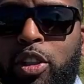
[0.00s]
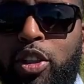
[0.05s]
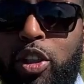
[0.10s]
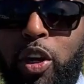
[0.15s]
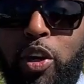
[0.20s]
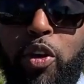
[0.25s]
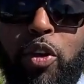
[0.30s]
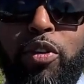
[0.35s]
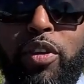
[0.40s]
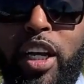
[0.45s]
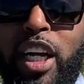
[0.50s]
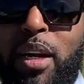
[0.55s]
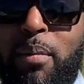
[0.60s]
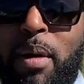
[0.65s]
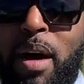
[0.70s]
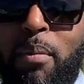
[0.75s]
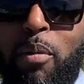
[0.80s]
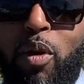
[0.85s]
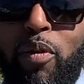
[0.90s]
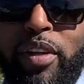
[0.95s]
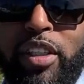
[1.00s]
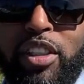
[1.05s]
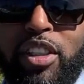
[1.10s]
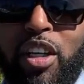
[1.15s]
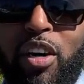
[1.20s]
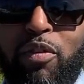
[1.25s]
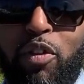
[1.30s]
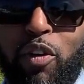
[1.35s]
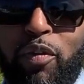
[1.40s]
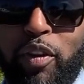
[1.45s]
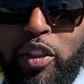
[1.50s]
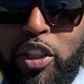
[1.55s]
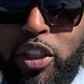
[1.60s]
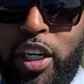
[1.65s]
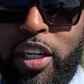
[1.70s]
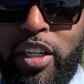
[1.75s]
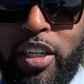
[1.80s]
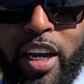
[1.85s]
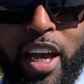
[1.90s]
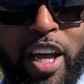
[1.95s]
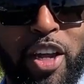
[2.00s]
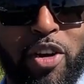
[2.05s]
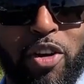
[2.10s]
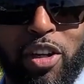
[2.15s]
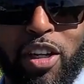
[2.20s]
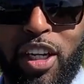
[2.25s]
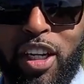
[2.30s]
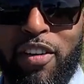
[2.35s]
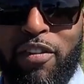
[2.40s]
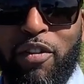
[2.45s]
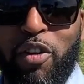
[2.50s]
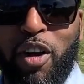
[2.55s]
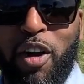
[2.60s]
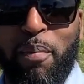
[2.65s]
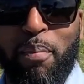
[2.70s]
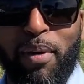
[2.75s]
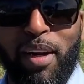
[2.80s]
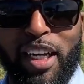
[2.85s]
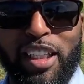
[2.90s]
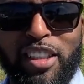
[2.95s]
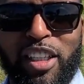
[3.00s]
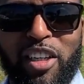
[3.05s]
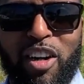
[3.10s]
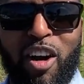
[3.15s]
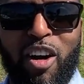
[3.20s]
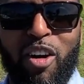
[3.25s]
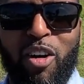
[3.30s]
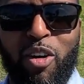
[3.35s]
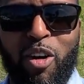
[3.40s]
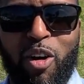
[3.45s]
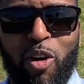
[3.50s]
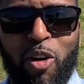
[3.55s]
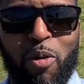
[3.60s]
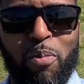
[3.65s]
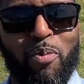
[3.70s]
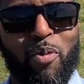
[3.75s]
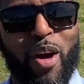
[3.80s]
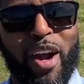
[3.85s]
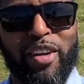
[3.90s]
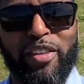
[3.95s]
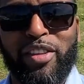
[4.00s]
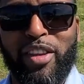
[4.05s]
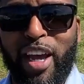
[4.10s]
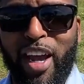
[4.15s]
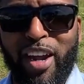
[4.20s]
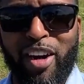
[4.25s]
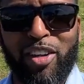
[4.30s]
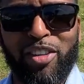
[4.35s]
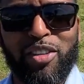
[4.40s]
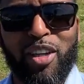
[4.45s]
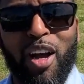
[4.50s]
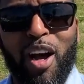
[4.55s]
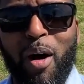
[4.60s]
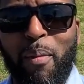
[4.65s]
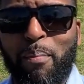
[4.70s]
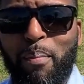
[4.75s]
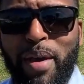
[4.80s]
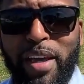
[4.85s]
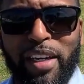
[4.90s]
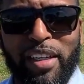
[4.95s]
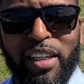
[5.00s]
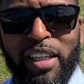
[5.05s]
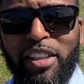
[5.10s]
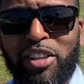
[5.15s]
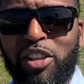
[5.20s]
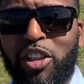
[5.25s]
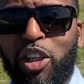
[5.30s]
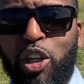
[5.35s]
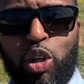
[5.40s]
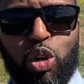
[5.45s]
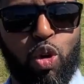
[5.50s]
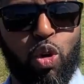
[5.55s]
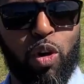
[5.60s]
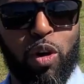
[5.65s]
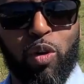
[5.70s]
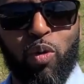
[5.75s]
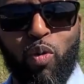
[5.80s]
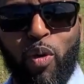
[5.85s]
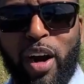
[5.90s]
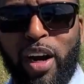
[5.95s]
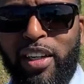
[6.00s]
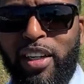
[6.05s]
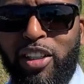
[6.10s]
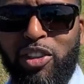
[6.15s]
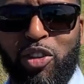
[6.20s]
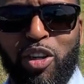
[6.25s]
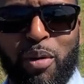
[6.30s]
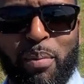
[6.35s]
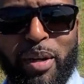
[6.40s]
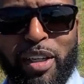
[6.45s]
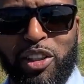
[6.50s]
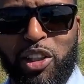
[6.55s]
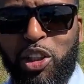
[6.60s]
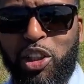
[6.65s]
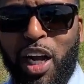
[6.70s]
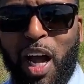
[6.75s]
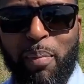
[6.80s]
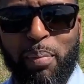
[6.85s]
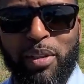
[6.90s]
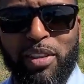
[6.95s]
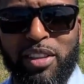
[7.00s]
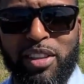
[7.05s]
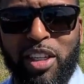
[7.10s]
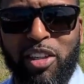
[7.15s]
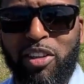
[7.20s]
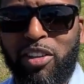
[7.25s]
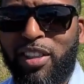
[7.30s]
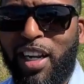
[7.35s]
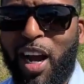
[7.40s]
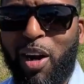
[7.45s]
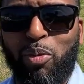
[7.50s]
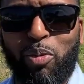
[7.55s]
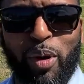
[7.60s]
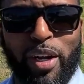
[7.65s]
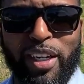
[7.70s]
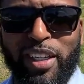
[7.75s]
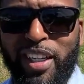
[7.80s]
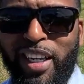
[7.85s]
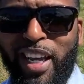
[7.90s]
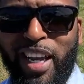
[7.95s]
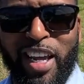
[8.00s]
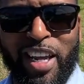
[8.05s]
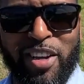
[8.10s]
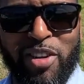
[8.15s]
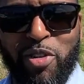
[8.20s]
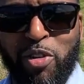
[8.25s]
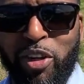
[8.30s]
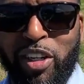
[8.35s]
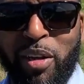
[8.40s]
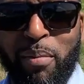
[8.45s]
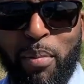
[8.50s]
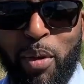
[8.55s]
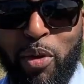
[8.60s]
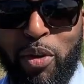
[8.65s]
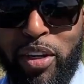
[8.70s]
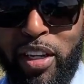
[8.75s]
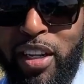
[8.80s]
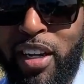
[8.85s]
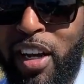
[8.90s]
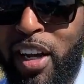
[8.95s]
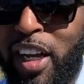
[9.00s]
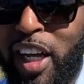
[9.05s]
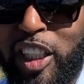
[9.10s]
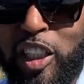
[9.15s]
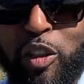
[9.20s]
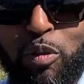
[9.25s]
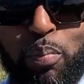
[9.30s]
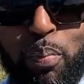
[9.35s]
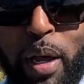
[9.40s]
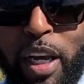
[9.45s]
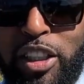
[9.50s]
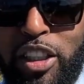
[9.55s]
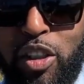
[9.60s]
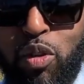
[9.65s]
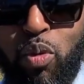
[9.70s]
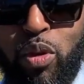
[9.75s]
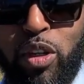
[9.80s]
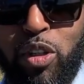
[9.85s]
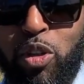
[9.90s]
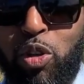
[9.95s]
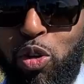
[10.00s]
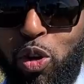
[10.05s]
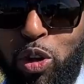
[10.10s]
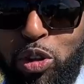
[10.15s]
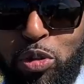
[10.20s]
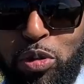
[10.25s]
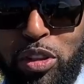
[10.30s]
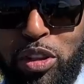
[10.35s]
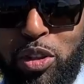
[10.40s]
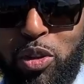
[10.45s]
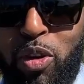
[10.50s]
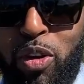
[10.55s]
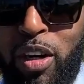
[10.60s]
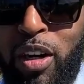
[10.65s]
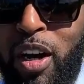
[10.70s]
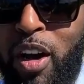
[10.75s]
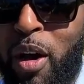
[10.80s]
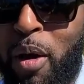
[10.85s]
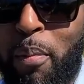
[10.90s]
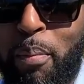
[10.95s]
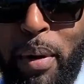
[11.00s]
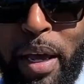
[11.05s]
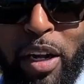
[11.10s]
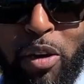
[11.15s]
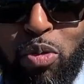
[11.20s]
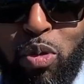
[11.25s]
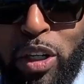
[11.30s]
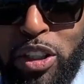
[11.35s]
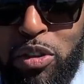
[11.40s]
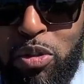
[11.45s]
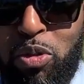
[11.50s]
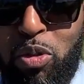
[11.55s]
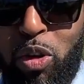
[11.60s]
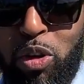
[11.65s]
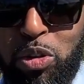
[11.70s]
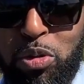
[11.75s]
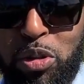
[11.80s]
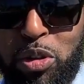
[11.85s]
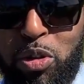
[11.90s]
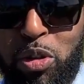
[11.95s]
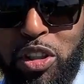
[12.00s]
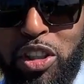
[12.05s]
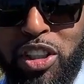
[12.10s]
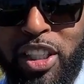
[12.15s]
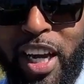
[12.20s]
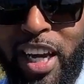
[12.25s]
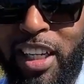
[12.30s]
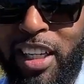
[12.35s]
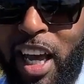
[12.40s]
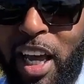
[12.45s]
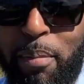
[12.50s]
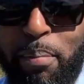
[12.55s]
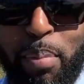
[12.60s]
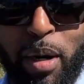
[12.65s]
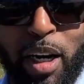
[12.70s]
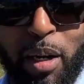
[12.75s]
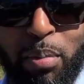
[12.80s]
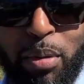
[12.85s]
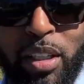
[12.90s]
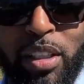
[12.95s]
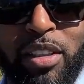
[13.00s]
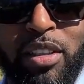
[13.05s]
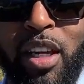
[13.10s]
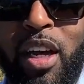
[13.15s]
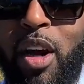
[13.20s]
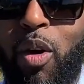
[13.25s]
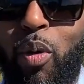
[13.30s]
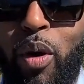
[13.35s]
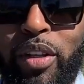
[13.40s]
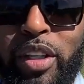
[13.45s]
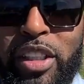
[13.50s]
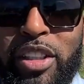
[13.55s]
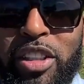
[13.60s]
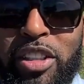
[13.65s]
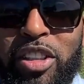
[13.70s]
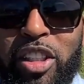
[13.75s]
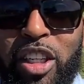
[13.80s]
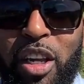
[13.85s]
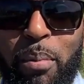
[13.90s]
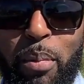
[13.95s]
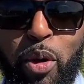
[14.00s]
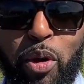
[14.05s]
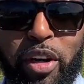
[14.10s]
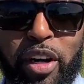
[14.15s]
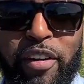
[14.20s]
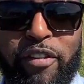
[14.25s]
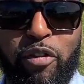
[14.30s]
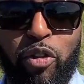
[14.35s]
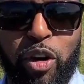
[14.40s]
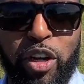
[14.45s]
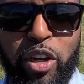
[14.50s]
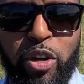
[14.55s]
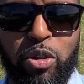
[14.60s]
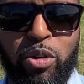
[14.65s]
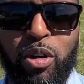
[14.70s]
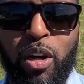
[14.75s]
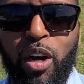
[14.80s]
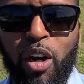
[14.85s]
So you're thinking about moving to Suffolk, Virginia, and you're looking for a place they call home where there's amenities galore, where there's going to be a shopping center directly in your community, especially with a grocery store, big grocery store chain like Publix. Well, this is the community for you.